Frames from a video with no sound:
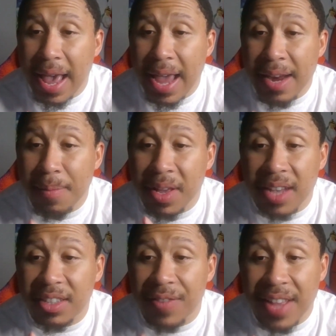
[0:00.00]
And
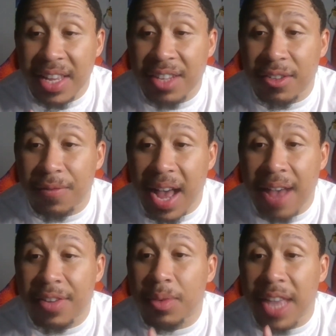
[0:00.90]
because of the fact that he
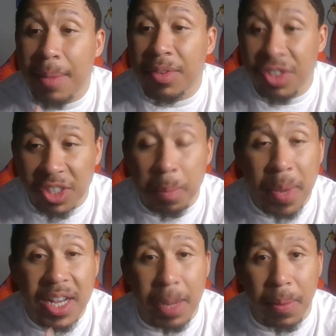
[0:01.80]
survived, he was able to just
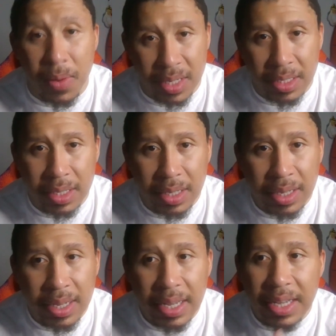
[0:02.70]
pick up on it.
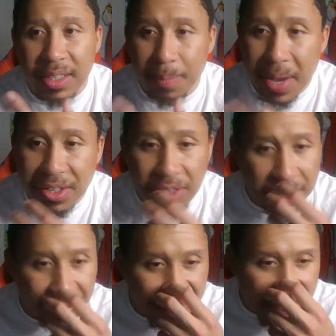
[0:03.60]
Especially
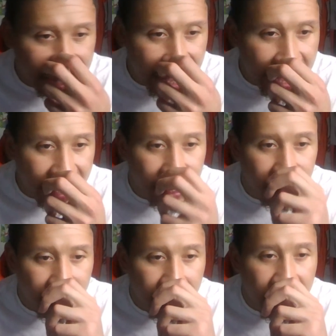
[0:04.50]
the fact that
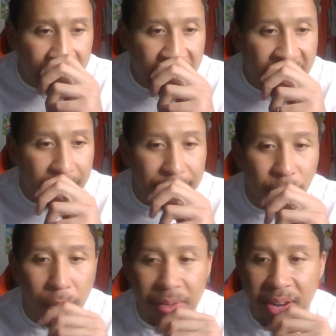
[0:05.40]
he had
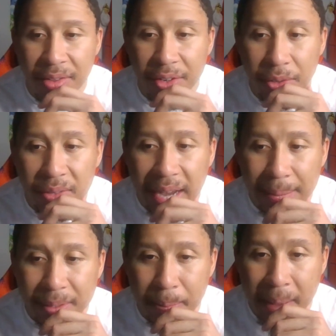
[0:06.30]
absorbed another new
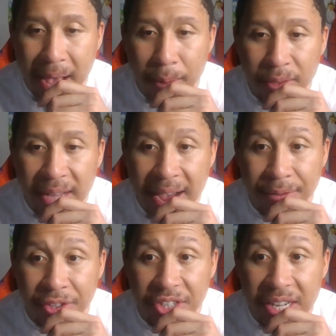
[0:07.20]
type's powers
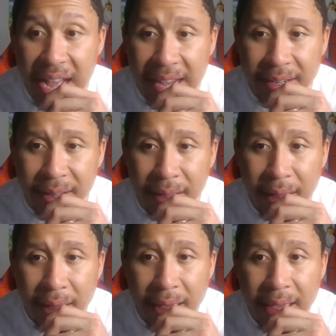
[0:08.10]
after she died.
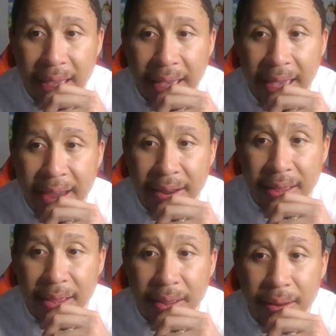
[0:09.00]
And
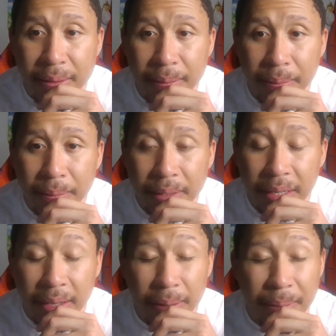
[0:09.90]
he,
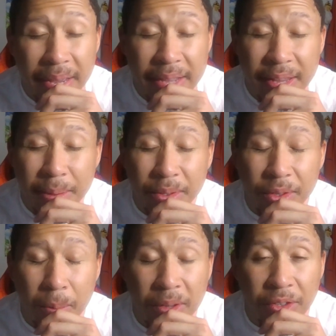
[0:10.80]
oh man, there was
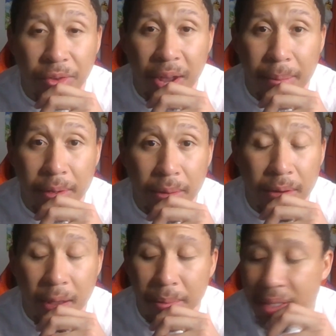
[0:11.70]
so much trauma
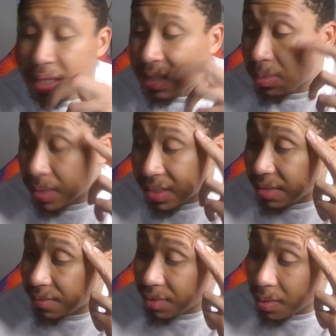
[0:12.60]
going on with this. It wasn't
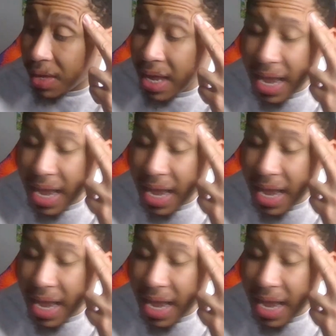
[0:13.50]
even known.